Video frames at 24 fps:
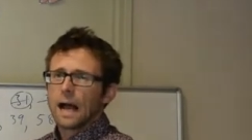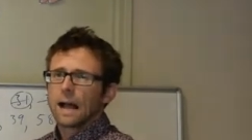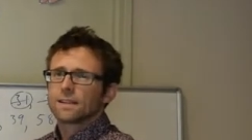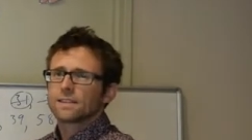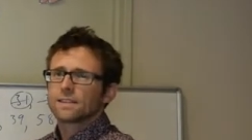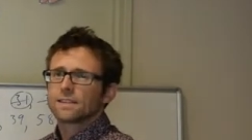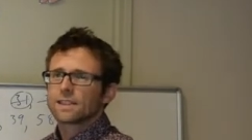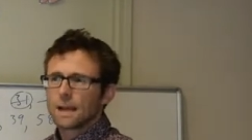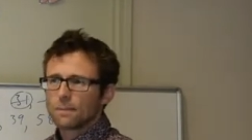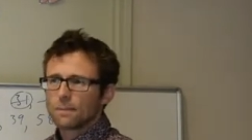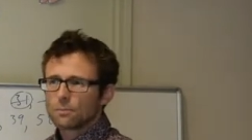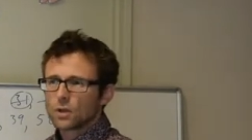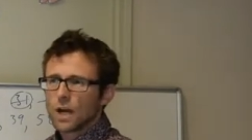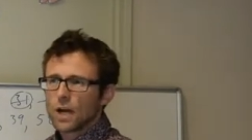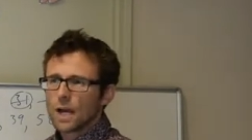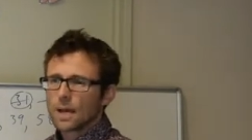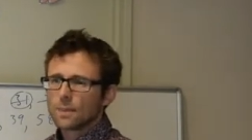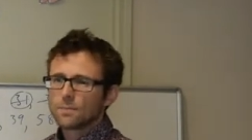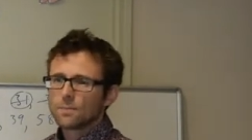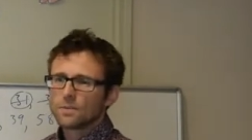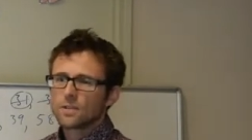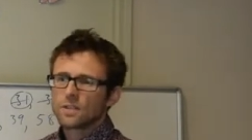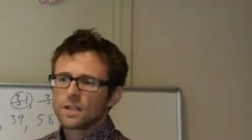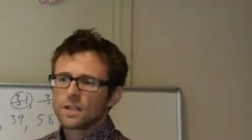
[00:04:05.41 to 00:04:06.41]

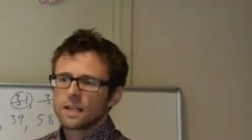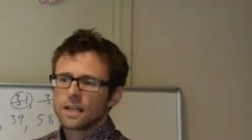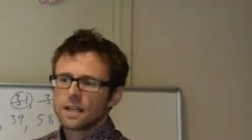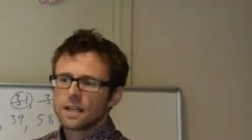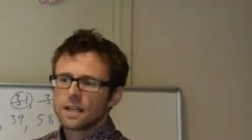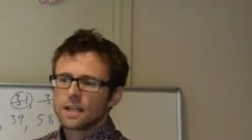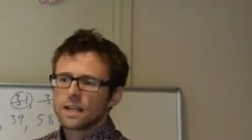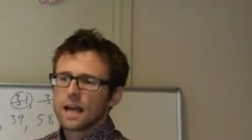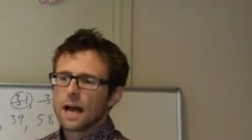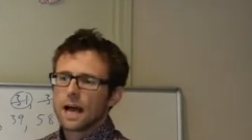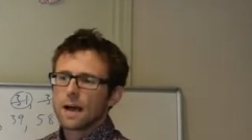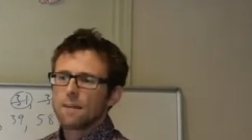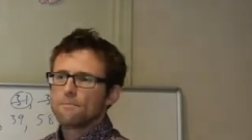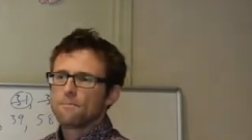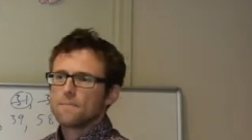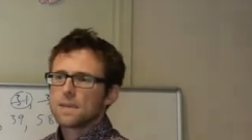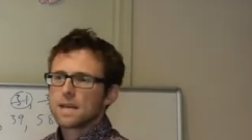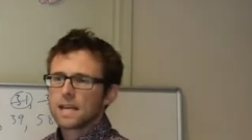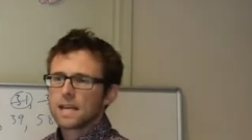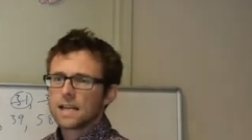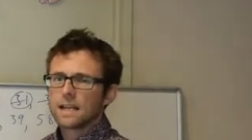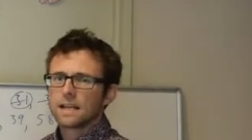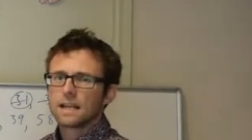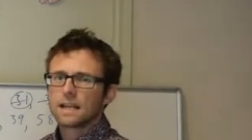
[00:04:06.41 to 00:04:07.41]
Sometimes in a
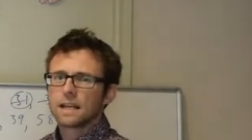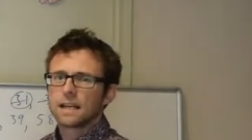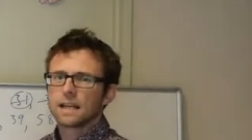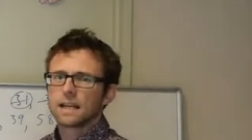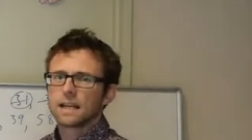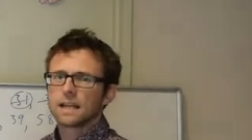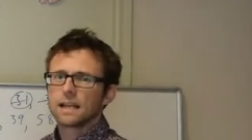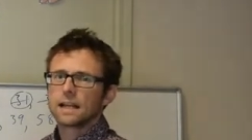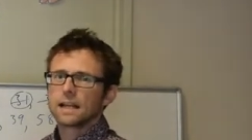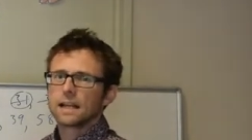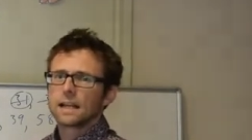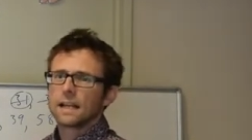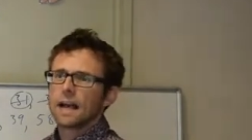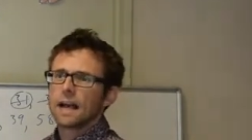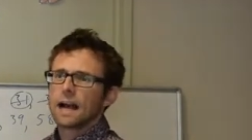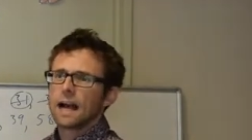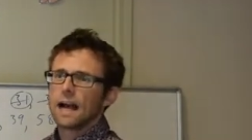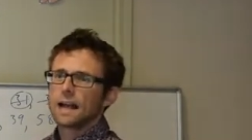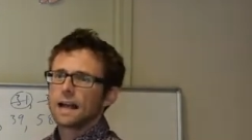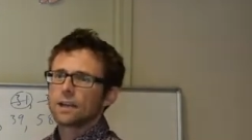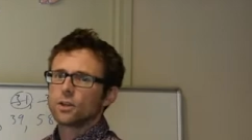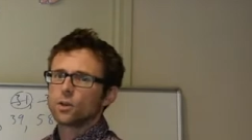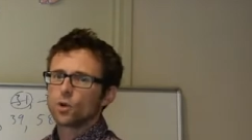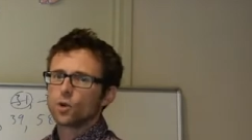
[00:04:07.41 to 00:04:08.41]
mean,
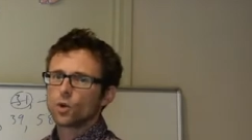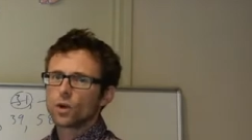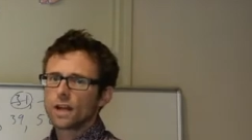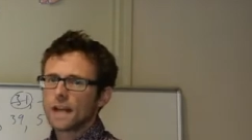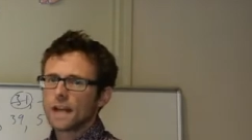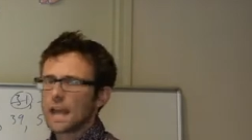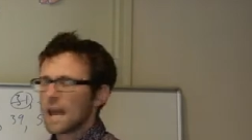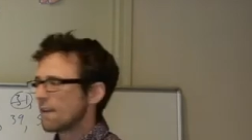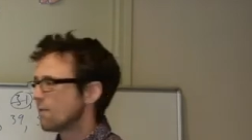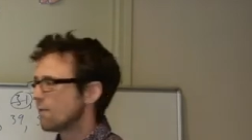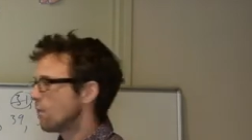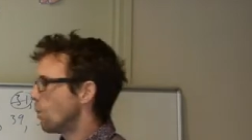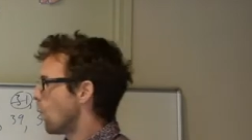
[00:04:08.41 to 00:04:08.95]
you're going to have